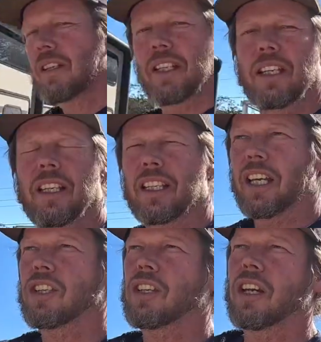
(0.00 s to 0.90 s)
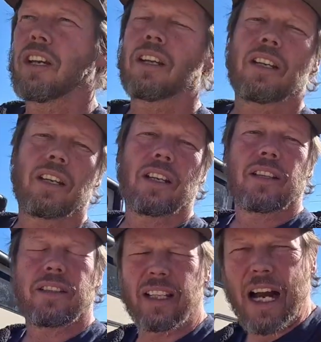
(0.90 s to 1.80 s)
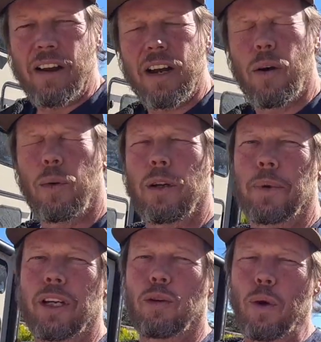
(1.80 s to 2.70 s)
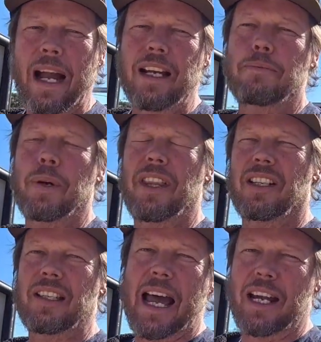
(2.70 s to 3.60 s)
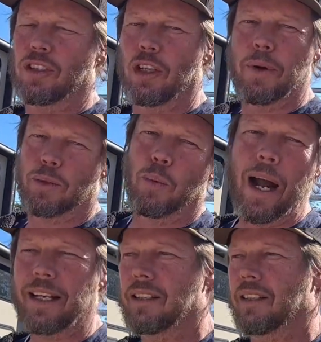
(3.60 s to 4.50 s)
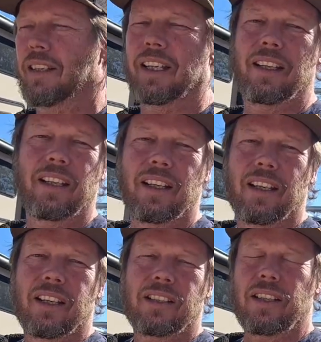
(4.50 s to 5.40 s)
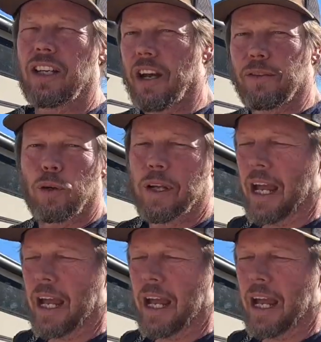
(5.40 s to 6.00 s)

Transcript: The kitchen scenario would have been great, but they just added too much weight to the overall